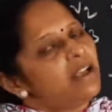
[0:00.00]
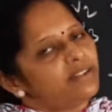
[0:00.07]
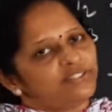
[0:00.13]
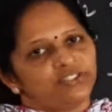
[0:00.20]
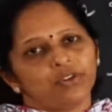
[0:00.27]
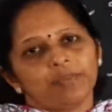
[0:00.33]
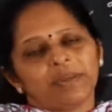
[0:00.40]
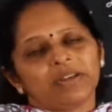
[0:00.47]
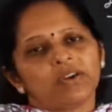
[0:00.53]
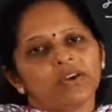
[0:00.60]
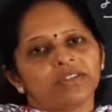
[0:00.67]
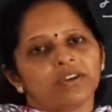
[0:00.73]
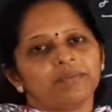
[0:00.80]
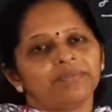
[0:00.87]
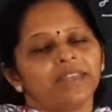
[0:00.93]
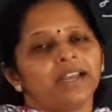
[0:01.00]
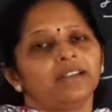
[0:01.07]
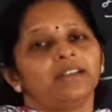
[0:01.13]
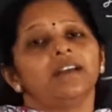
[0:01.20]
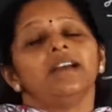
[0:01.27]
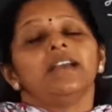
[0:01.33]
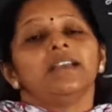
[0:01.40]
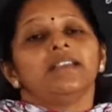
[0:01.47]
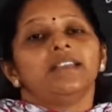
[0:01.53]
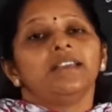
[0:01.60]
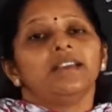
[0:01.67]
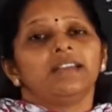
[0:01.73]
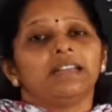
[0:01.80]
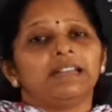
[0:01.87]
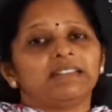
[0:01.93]
and so because of that
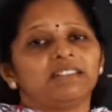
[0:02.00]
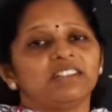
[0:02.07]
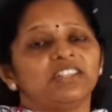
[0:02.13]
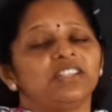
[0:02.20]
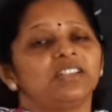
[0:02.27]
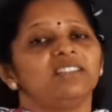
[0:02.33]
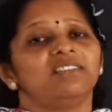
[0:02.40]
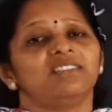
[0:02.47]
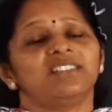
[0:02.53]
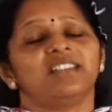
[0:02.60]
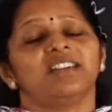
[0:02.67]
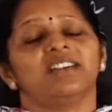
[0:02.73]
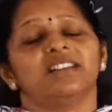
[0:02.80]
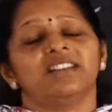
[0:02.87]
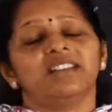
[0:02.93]
here electrician is there,